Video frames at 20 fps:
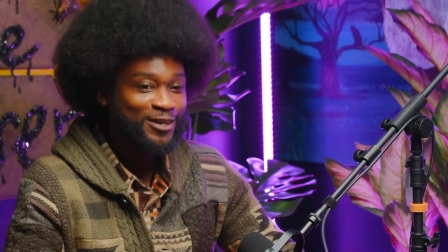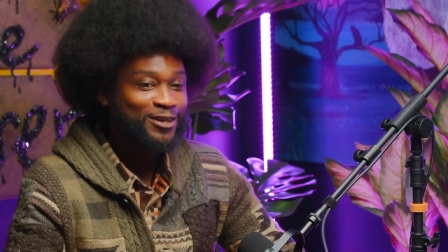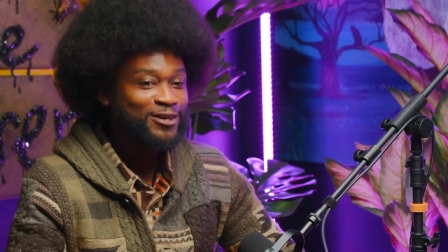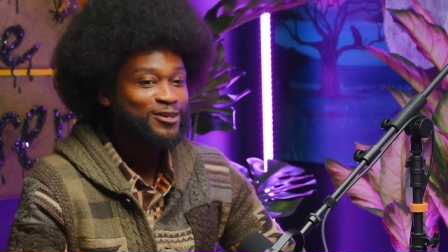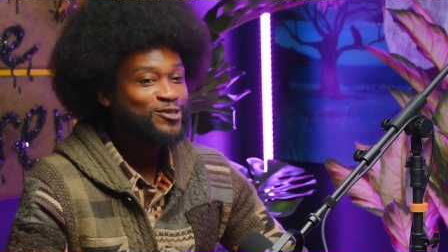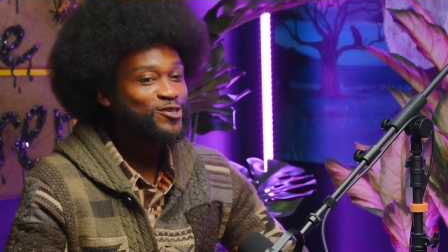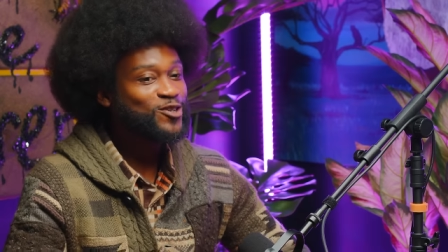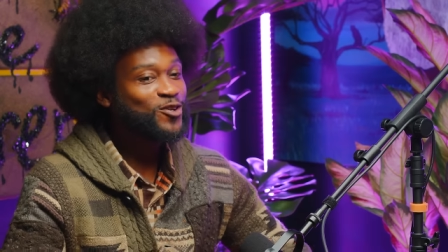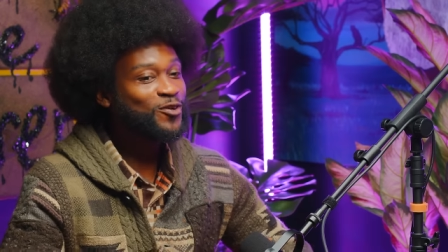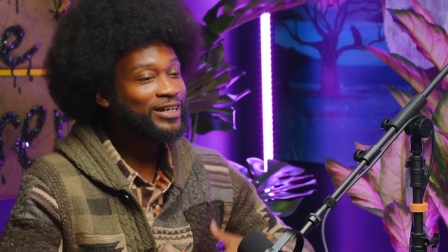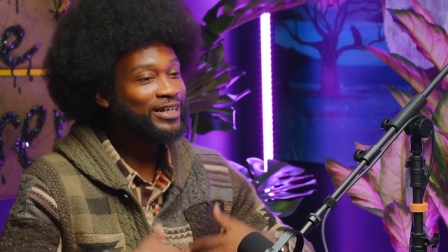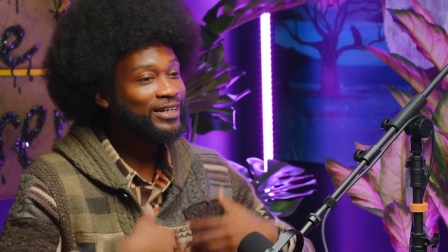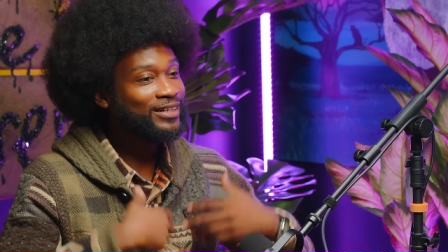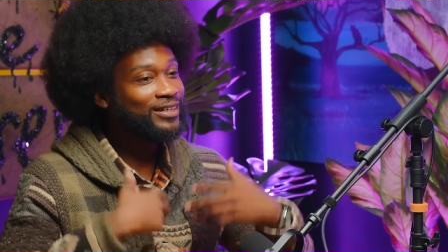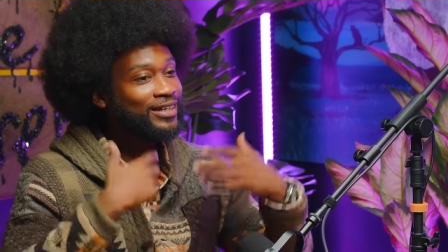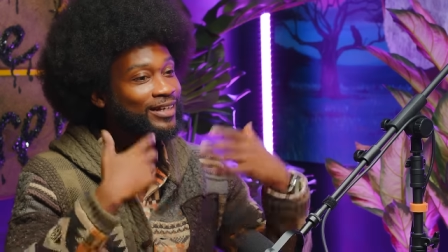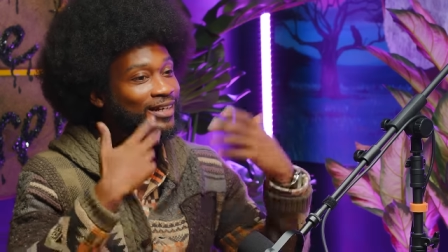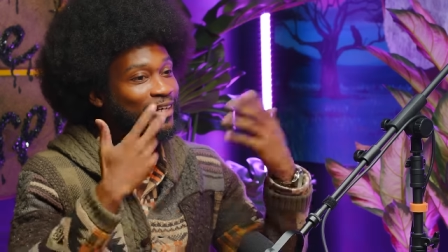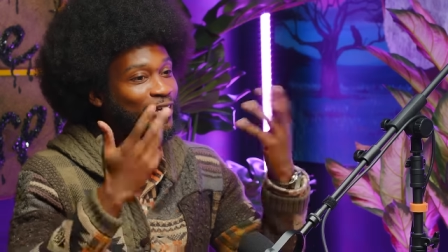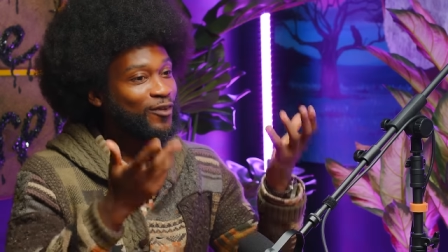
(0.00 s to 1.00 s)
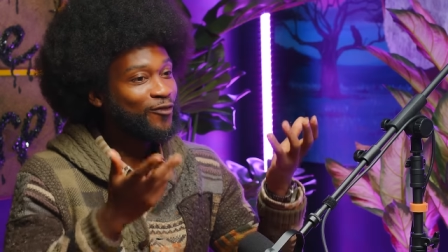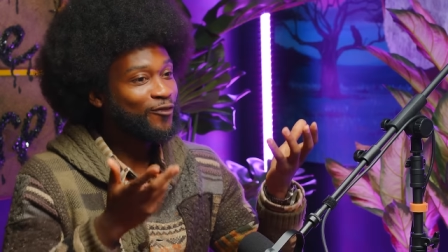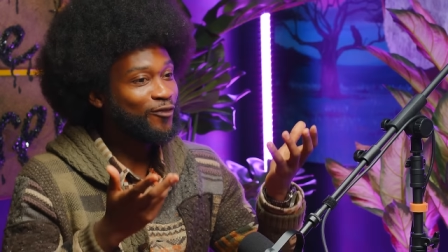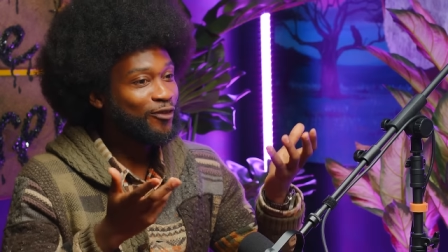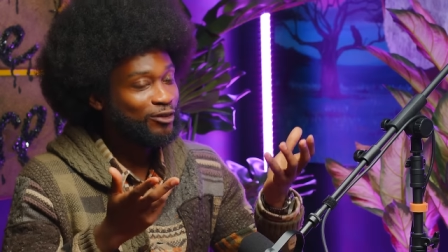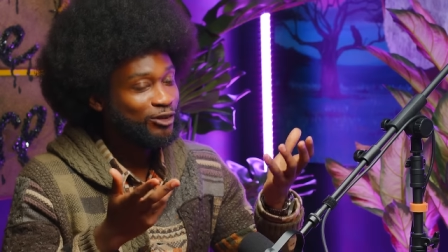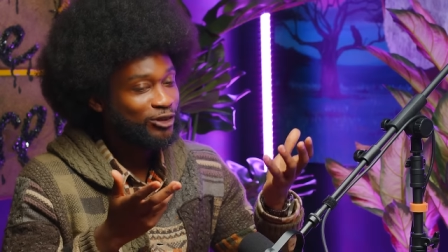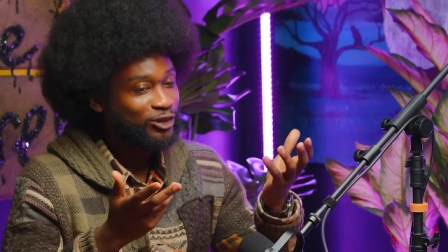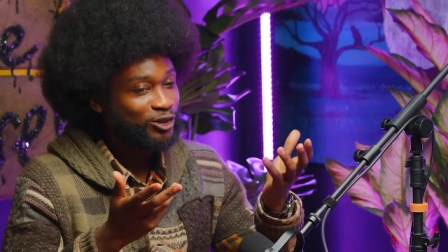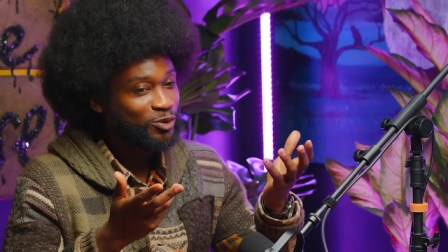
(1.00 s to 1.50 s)
So in the
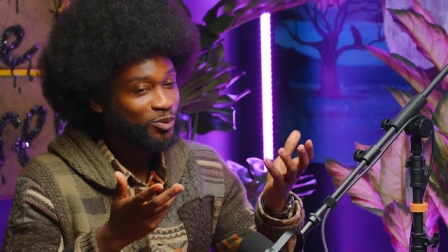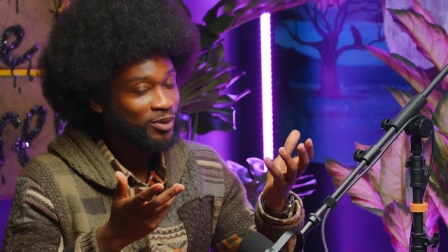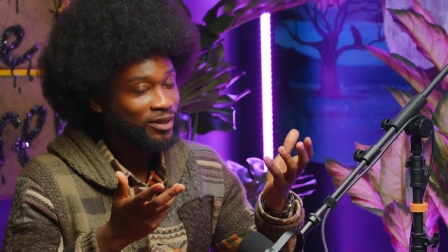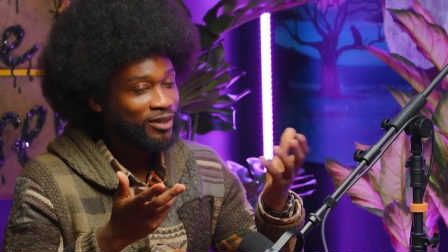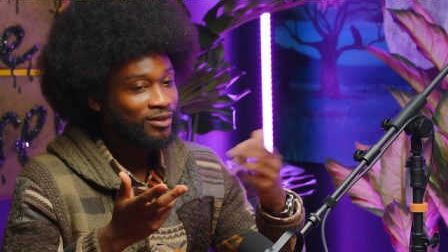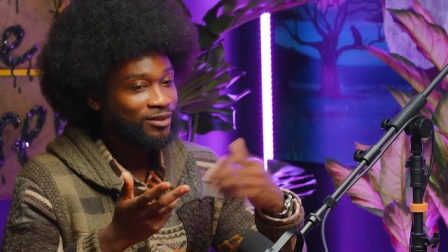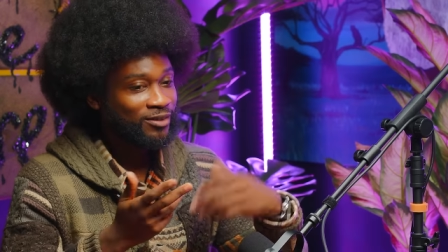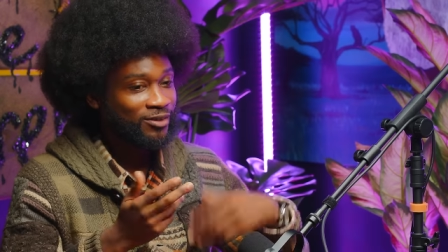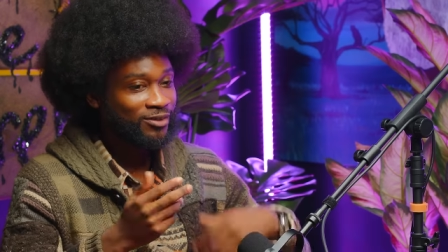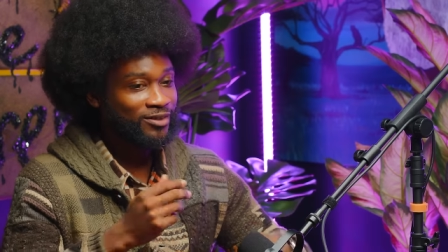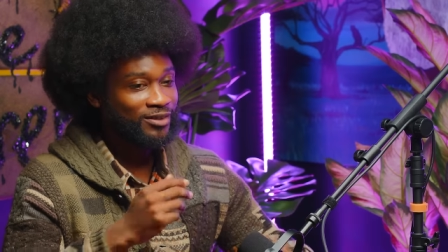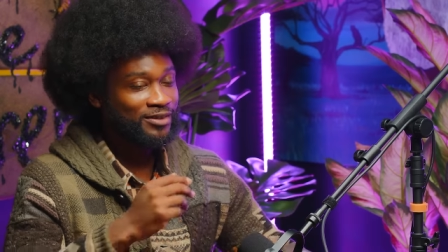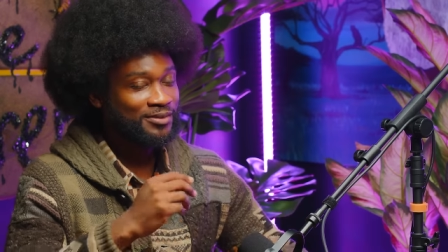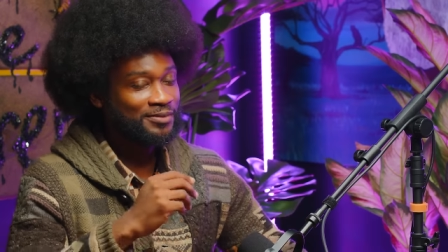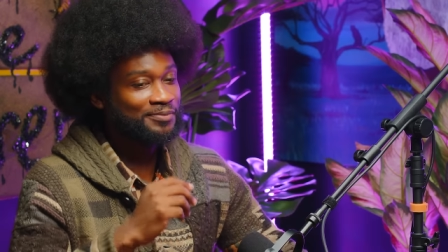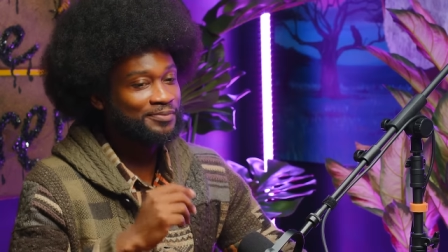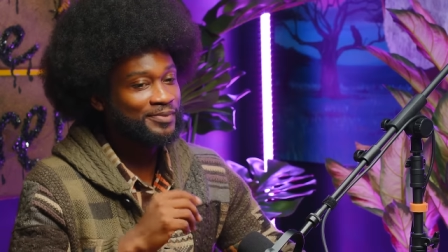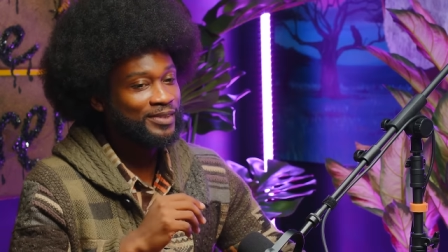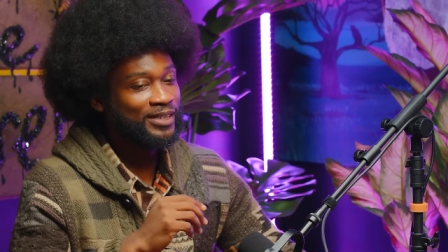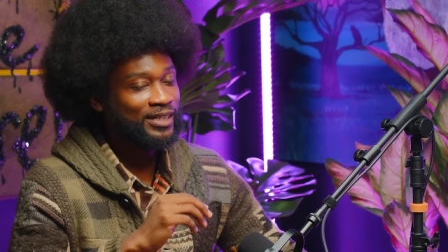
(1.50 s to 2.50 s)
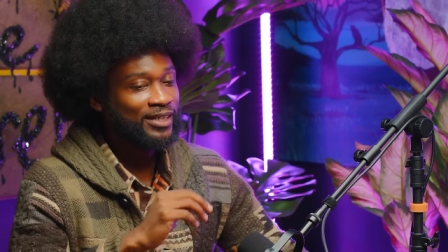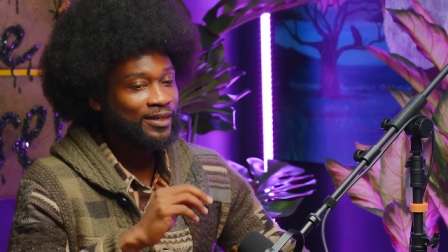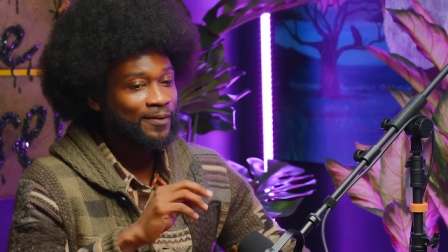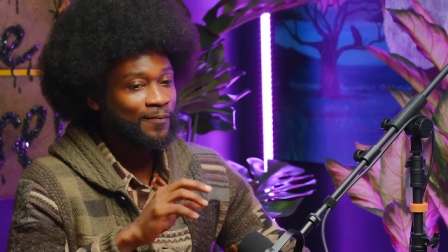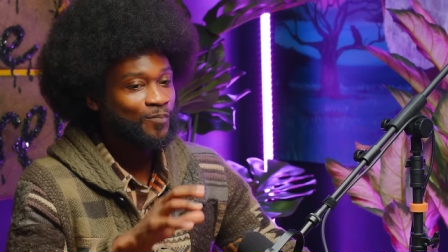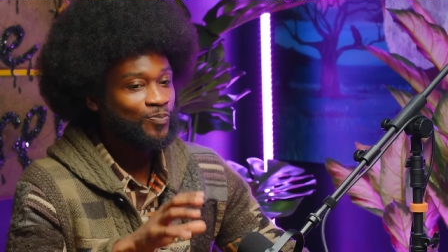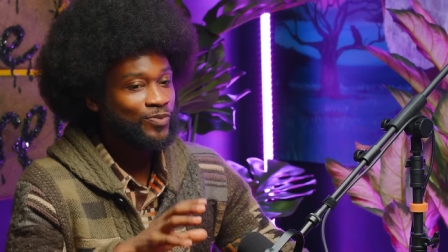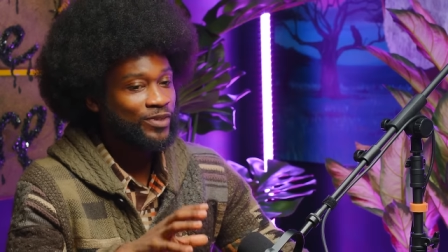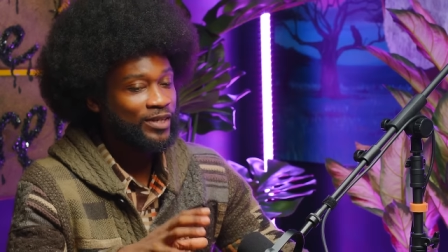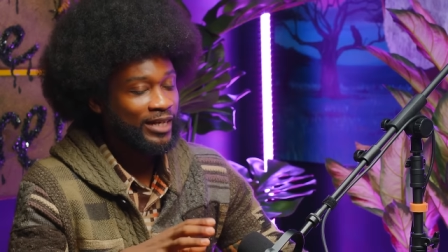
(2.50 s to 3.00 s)
inverse square law,
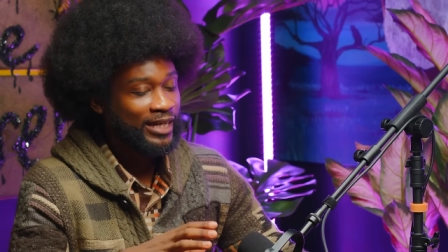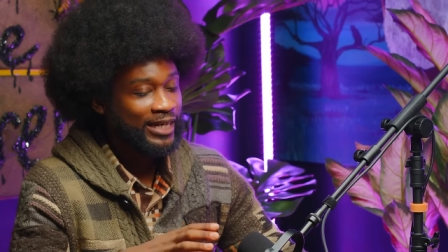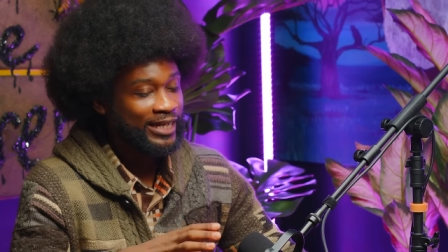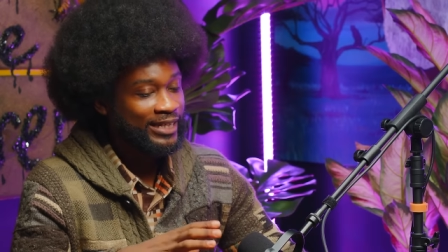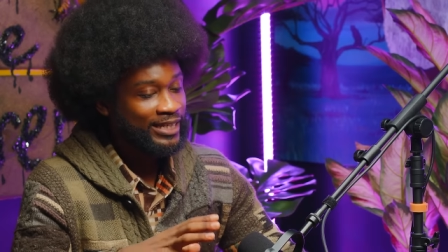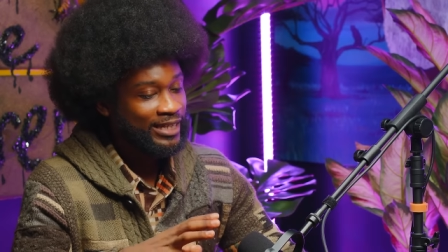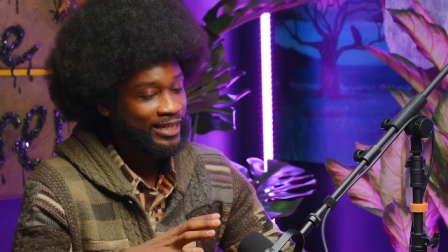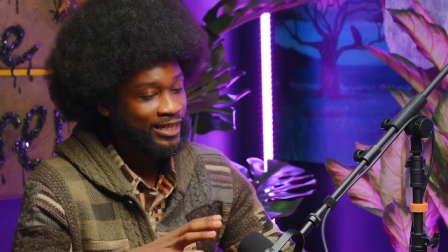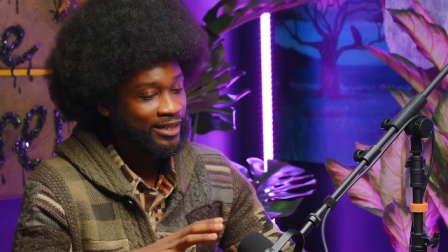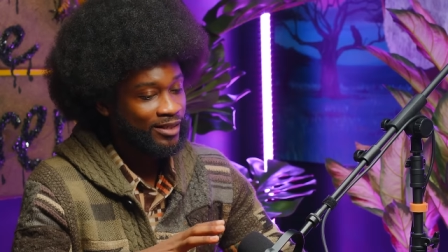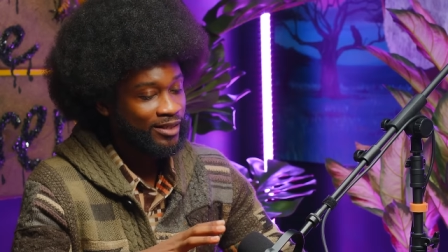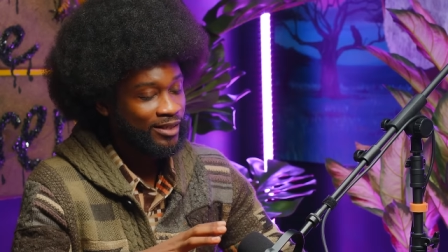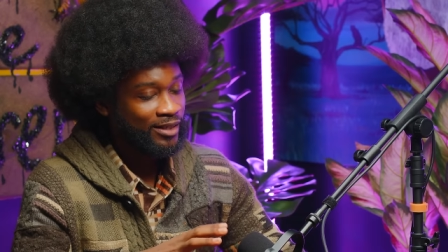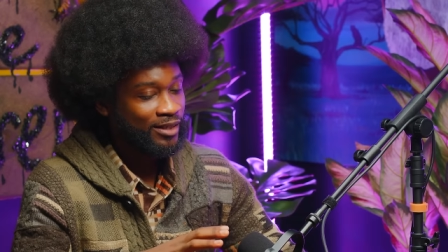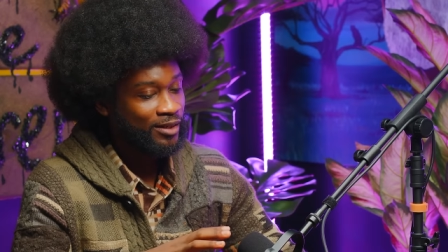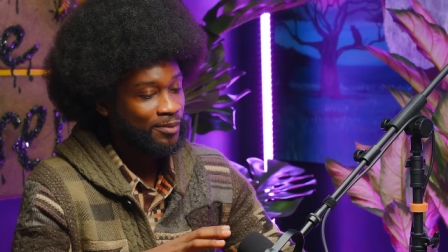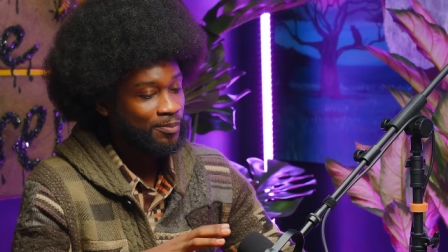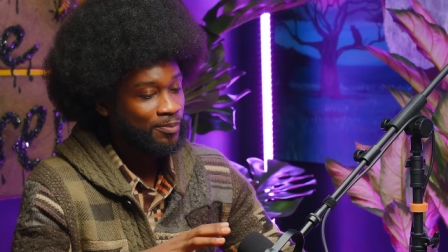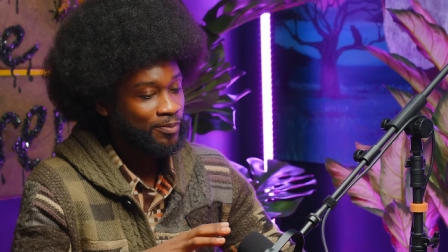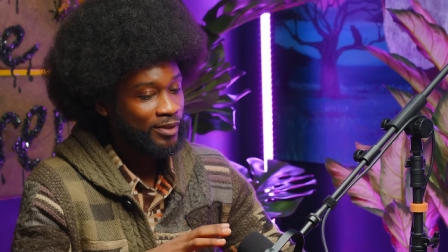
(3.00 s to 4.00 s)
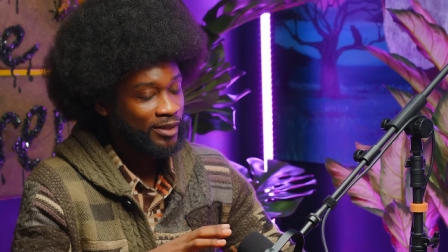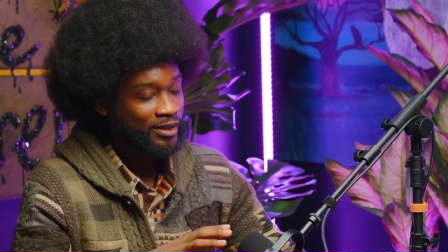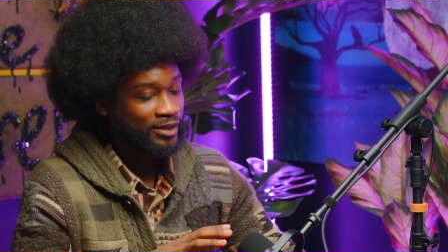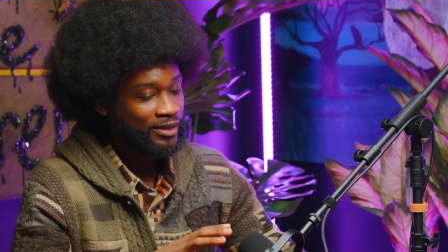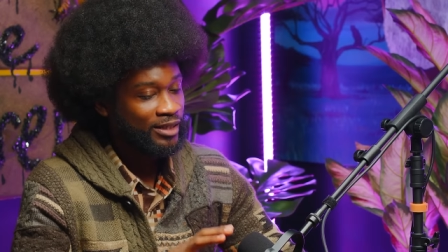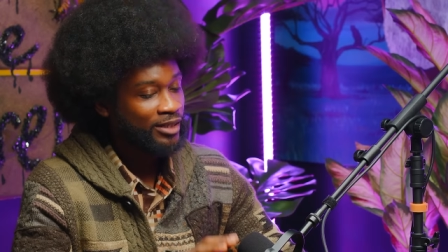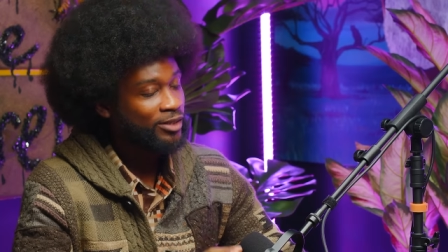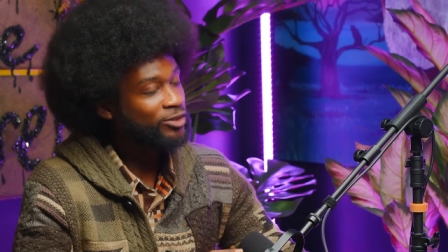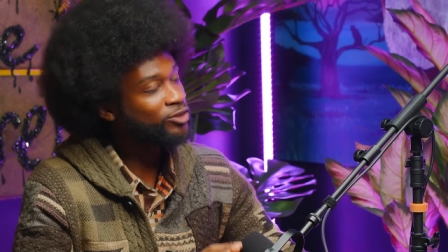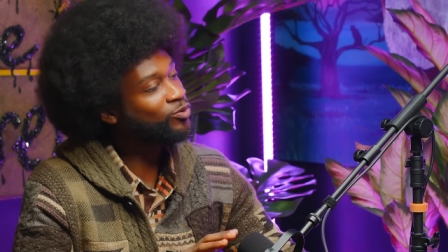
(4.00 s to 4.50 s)
it
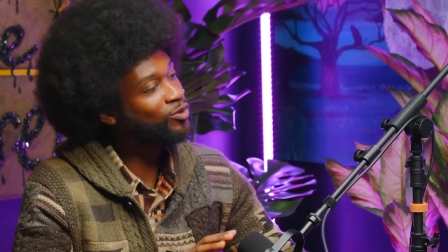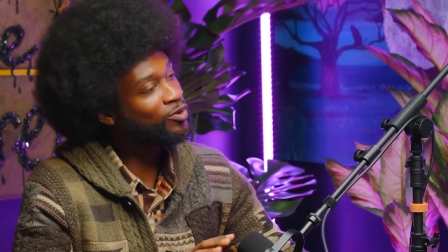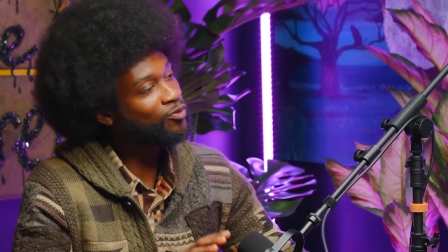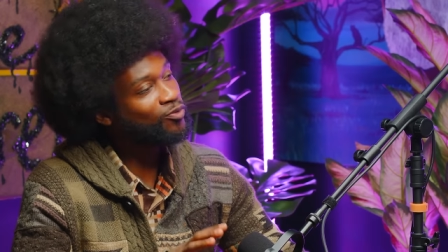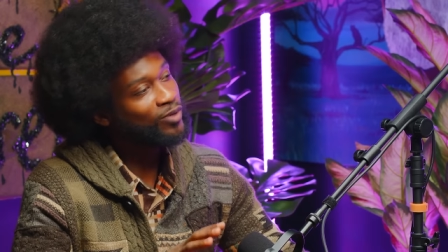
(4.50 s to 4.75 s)
deals with